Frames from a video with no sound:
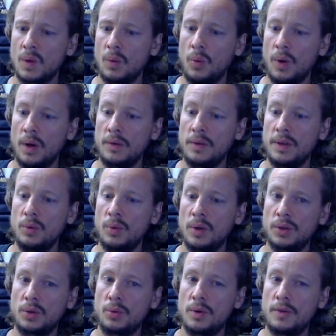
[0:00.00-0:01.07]
What if you
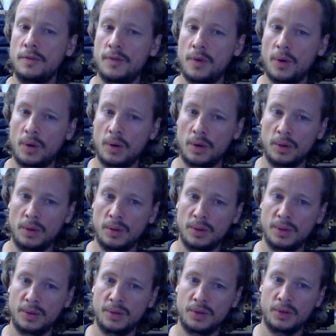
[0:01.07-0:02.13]
want to refer
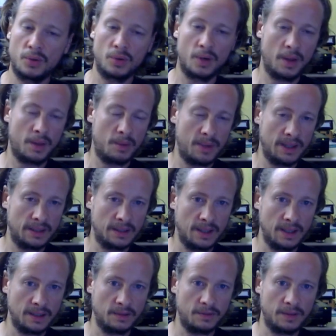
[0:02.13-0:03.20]
to another
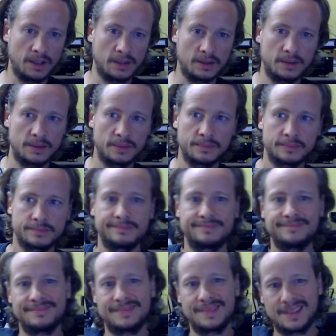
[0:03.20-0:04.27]
metadata field?
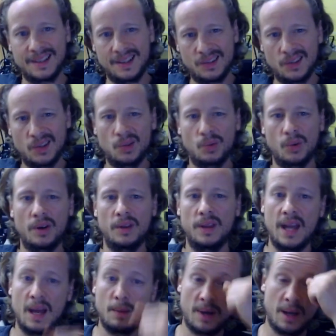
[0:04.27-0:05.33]
This is where
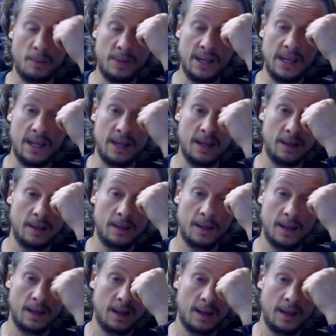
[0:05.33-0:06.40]
the MIB
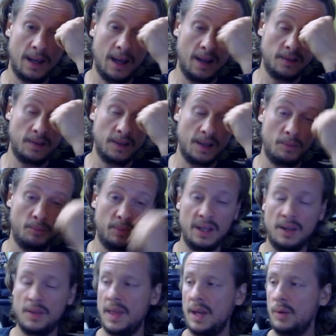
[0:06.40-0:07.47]

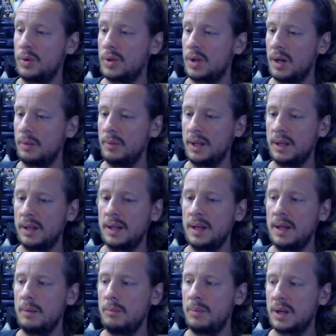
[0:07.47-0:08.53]
SNMP thing would come in,
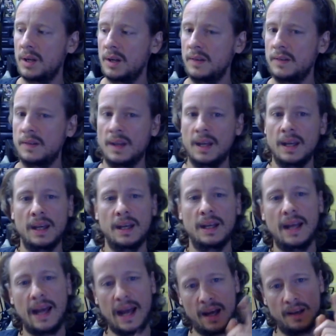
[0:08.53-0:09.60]
because it
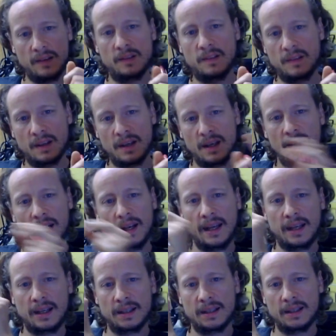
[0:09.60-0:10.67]
has
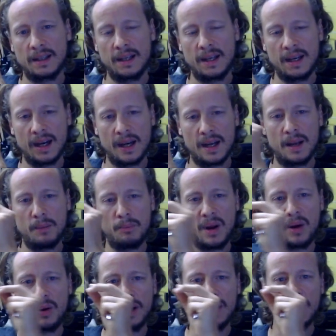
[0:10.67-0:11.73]
like a
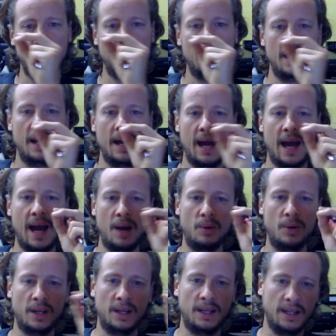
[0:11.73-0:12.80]
numeric
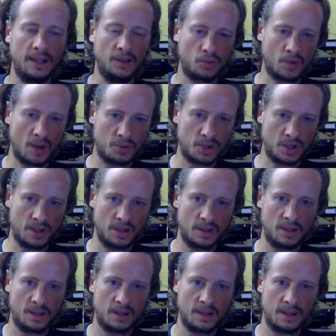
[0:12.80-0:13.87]
hierarchy description